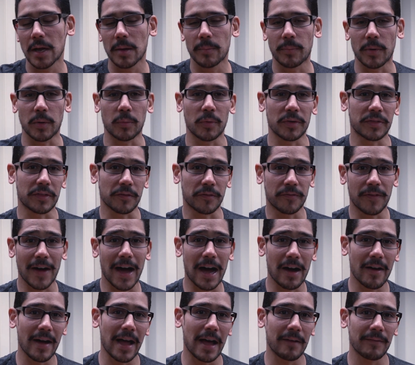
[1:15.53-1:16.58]
But with the
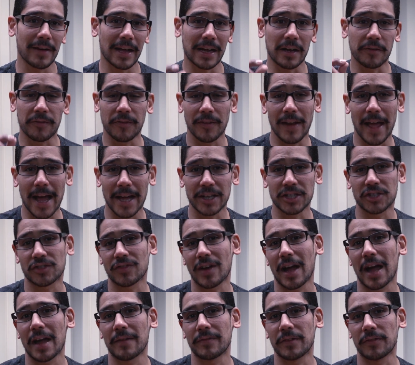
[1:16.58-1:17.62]
file, I have like a flash
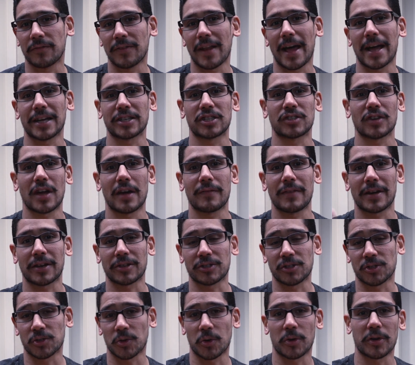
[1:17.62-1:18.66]
drive. The flash drive, I can
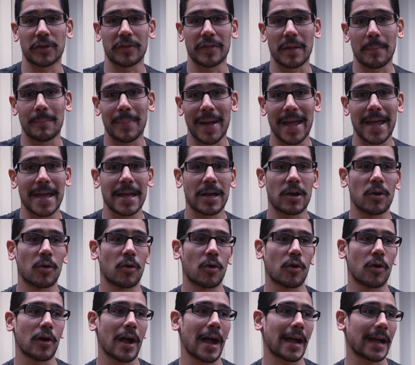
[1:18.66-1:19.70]
store it in the bank,
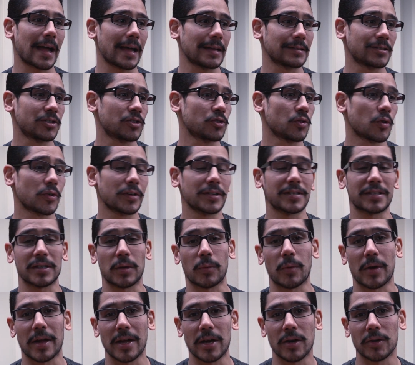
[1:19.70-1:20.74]
or I can store it
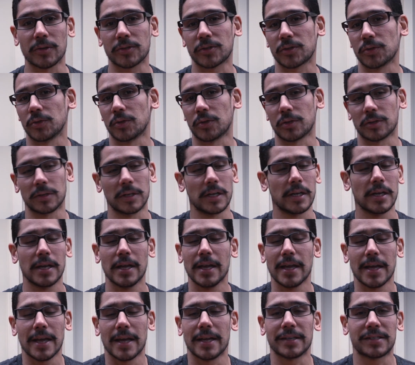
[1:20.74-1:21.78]
somewhere else, or
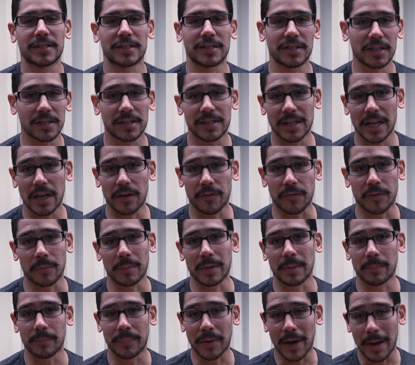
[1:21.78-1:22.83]
it's just there for
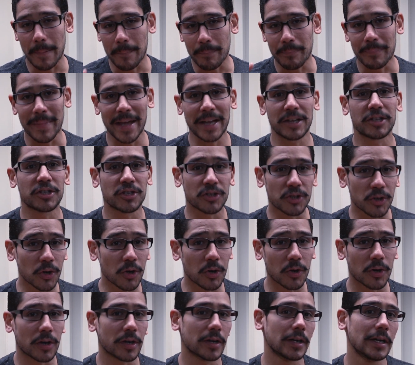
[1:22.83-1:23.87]
me. But make
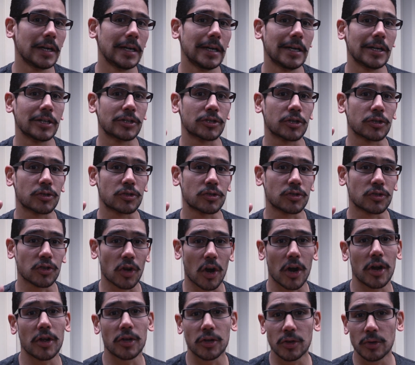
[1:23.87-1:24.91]
sure to
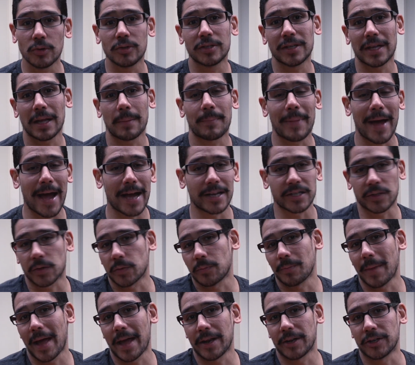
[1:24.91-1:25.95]
start using a
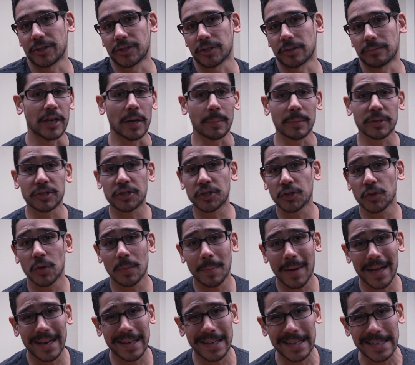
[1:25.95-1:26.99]
password manager. Number two
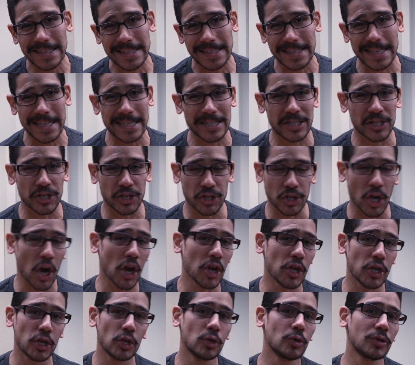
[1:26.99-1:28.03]
on my list is
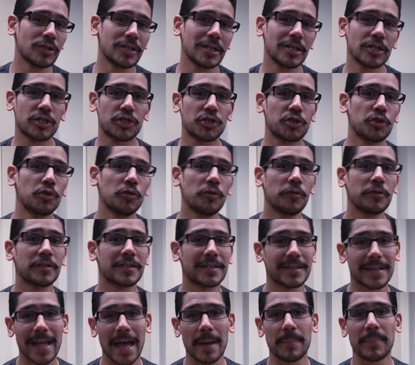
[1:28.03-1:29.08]
start using
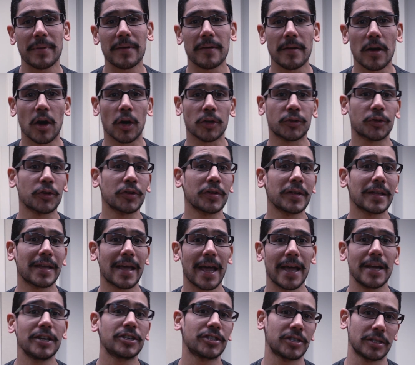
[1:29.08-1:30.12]
two-step
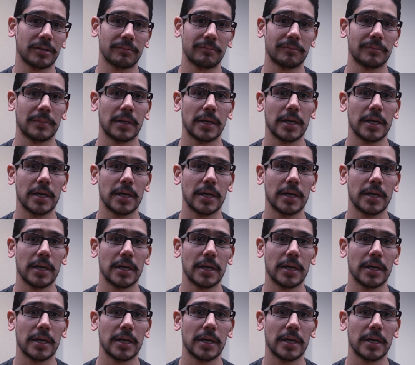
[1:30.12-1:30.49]
authentication.